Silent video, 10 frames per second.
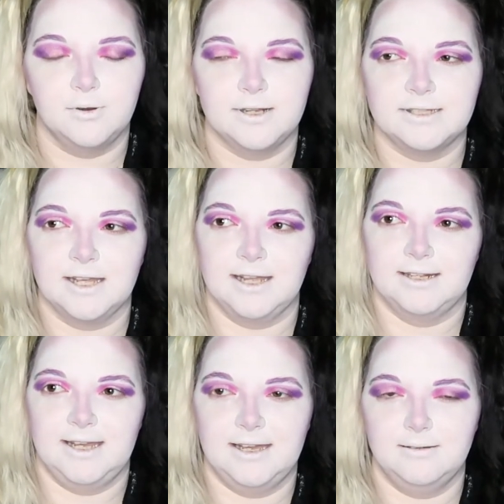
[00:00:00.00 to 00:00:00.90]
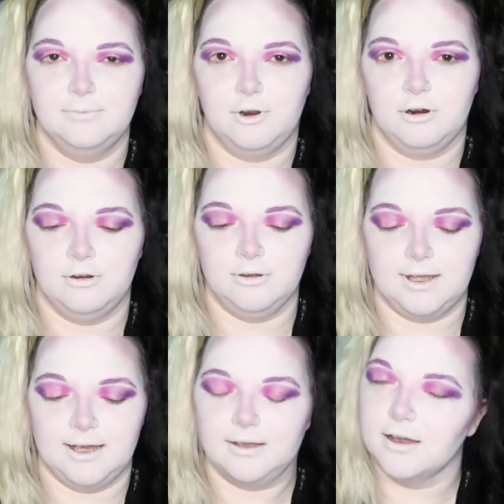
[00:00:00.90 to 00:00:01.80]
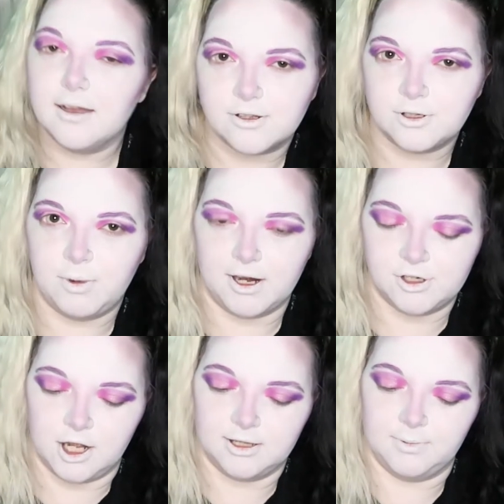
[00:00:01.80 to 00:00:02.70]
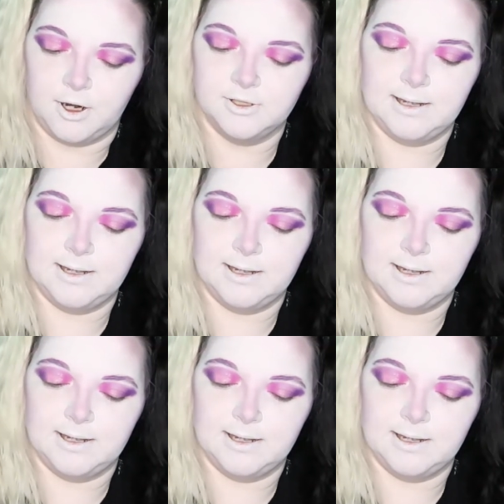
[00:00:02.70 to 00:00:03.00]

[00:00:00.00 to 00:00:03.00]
And it's like, damn girl, like she bought your chocolate bars.